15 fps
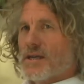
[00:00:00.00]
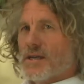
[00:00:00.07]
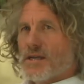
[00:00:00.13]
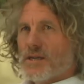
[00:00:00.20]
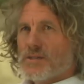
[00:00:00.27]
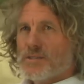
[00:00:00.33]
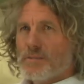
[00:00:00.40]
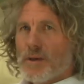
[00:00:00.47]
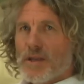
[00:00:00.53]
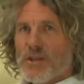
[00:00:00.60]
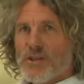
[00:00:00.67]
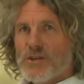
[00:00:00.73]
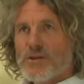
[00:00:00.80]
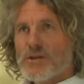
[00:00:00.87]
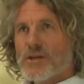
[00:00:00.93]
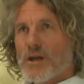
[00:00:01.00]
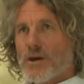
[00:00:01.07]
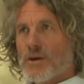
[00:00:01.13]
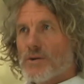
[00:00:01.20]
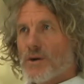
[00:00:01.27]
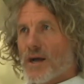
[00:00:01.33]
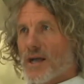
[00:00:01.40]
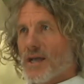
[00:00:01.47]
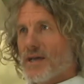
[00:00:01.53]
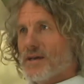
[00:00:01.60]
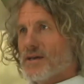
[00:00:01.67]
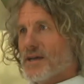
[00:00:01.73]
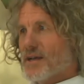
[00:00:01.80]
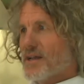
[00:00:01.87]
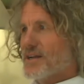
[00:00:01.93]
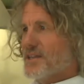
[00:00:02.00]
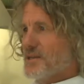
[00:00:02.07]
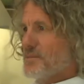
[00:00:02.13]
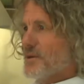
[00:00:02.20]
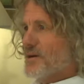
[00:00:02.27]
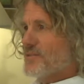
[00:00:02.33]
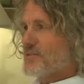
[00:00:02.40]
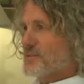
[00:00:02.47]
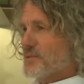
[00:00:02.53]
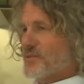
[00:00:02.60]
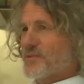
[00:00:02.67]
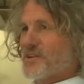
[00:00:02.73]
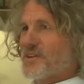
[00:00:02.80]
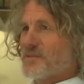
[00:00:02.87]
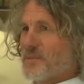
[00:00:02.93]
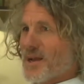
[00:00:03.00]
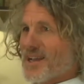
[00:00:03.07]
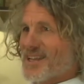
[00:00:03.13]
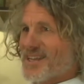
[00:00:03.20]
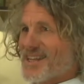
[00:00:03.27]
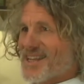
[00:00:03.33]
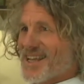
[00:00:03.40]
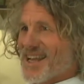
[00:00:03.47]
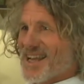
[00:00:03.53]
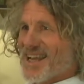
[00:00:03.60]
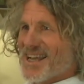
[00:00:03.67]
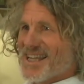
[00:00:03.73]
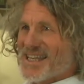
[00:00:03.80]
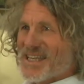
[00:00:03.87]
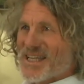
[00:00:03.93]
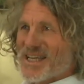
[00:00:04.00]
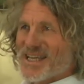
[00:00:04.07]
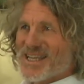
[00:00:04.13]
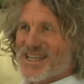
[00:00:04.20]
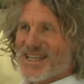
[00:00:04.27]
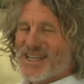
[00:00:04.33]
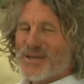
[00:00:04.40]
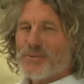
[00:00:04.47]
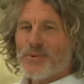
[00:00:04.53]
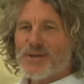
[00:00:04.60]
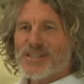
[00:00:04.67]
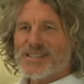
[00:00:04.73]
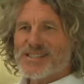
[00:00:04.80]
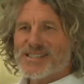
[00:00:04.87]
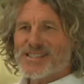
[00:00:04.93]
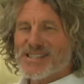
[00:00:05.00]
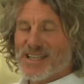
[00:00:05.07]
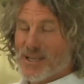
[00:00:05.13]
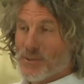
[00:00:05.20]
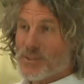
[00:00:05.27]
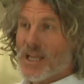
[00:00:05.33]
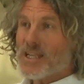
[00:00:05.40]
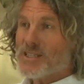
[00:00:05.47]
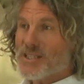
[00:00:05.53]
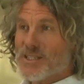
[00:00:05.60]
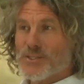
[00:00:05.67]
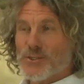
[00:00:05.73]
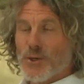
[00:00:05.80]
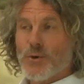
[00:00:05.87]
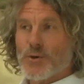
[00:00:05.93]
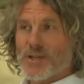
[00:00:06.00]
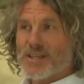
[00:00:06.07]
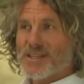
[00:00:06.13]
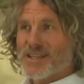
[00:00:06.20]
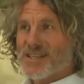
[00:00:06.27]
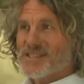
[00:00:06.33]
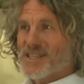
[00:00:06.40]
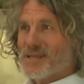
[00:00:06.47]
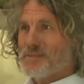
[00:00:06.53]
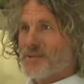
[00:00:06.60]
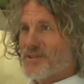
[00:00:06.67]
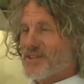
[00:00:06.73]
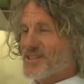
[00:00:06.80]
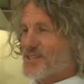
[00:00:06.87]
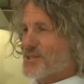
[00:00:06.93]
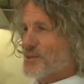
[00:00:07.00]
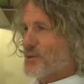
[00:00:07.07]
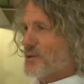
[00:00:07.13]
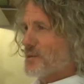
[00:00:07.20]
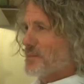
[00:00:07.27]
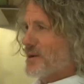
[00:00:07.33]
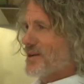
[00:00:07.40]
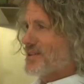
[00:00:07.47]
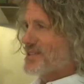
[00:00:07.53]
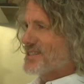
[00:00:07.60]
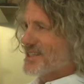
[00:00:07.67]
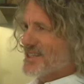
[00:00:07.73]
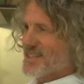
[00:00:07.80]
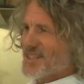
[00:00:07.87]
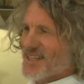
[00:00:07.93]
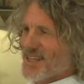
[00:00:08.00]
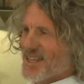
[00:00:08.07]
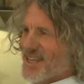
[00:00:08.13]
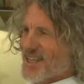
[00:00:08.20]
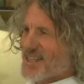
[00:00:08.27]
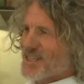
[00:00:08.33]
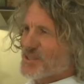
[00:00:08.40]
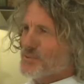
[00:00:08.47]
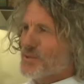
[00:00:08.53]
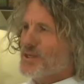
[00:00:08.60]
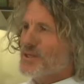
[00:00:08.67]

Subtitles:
it was about a year ago. I got an email from a friend of mine, and it was actually a joke. He sent me this joke about because